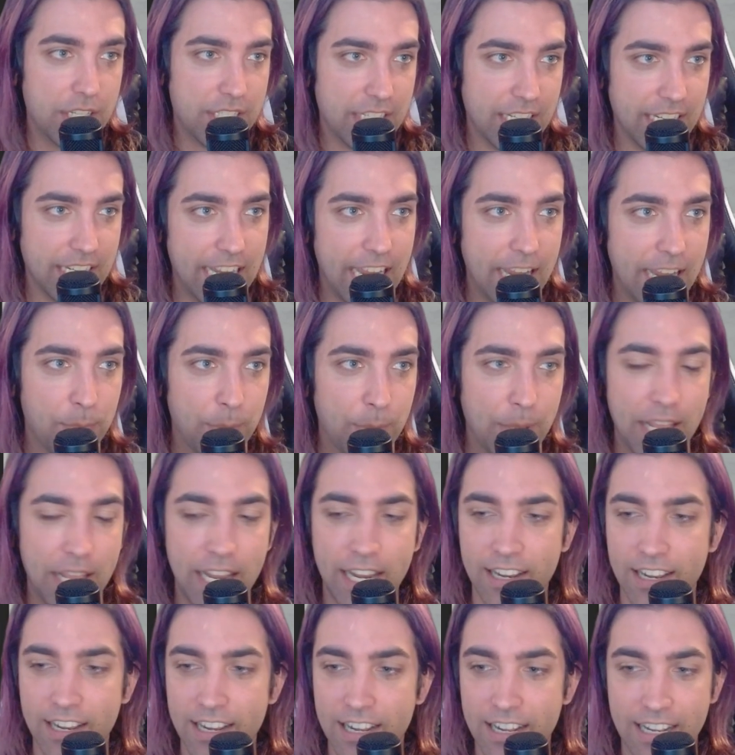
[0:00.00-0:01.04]

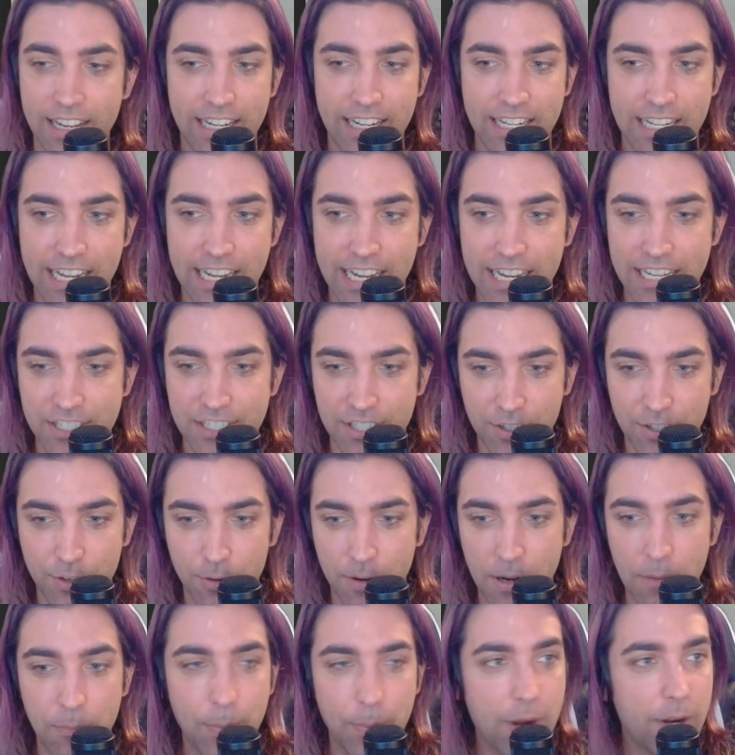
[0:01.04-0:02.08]
gameplay. It's a
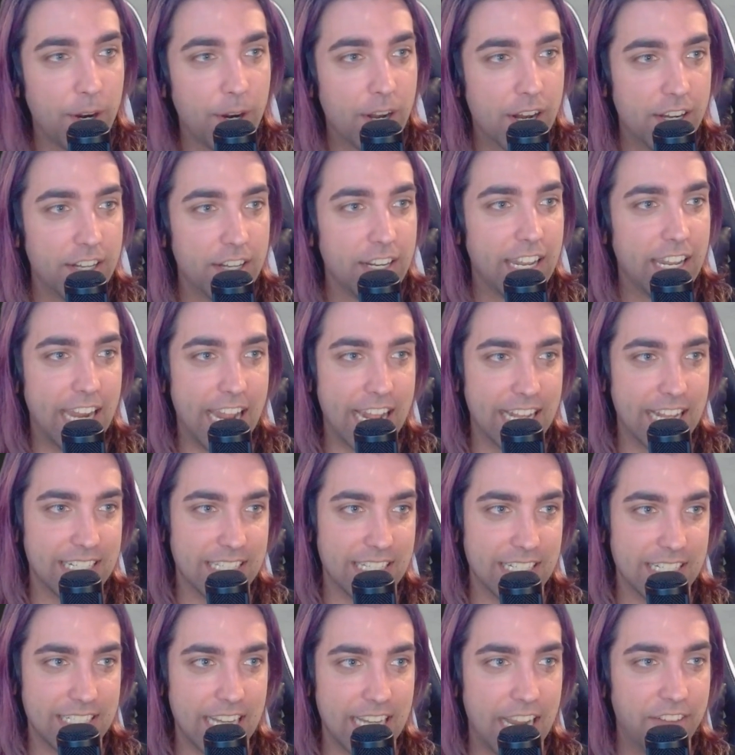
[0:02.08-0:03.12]
great bug hunt. It has the
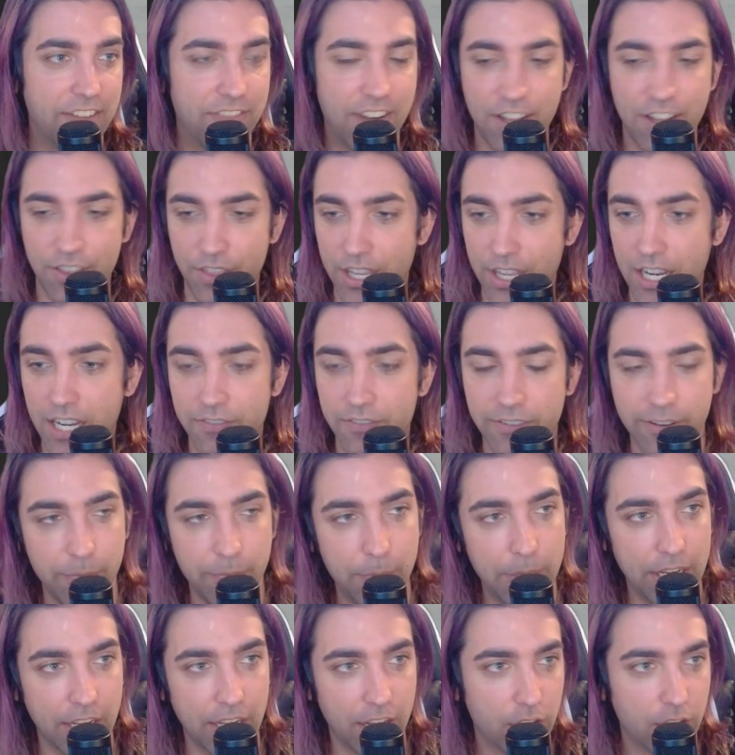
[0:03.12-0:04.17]
sci-fi thing of it
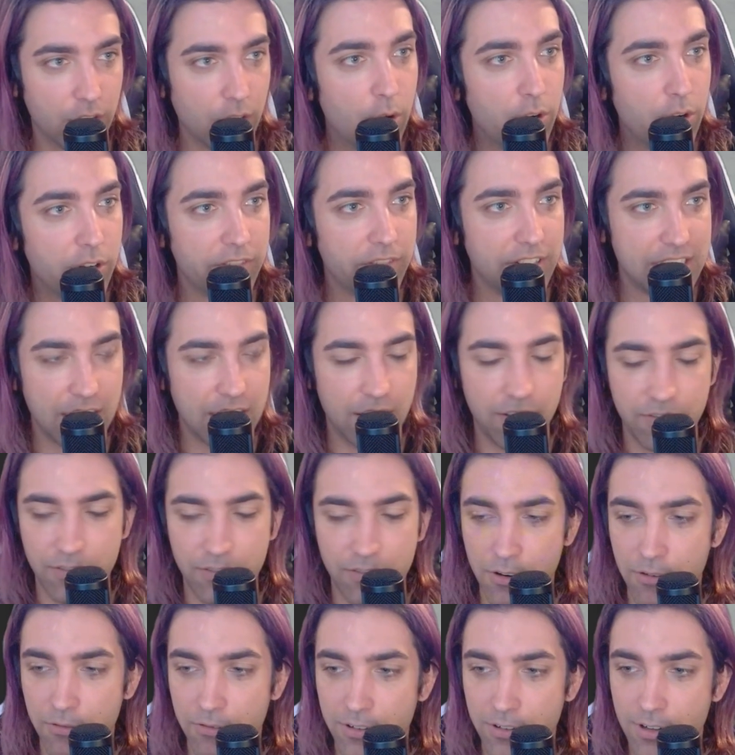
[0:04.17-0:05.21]
being a clone of itself
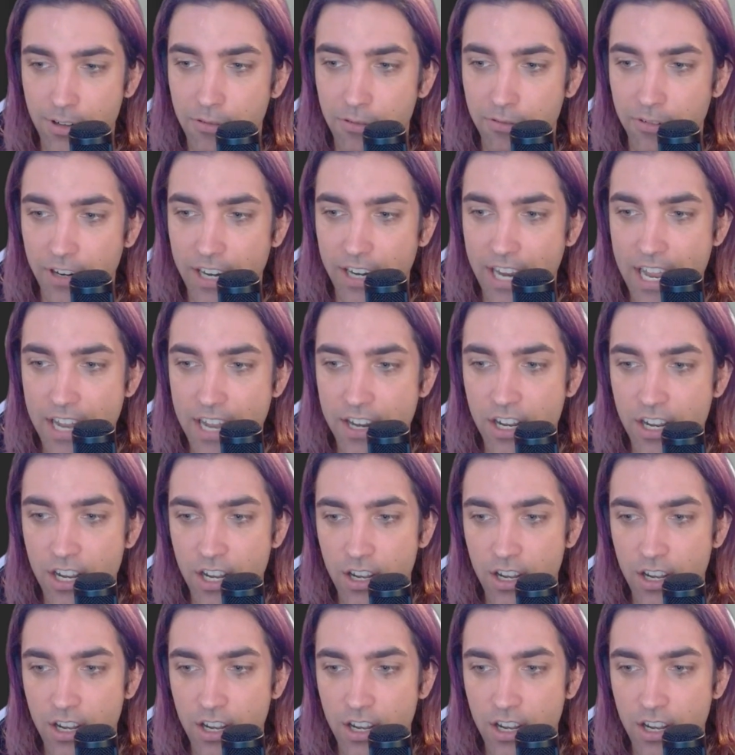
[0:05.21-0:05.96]
over and over again.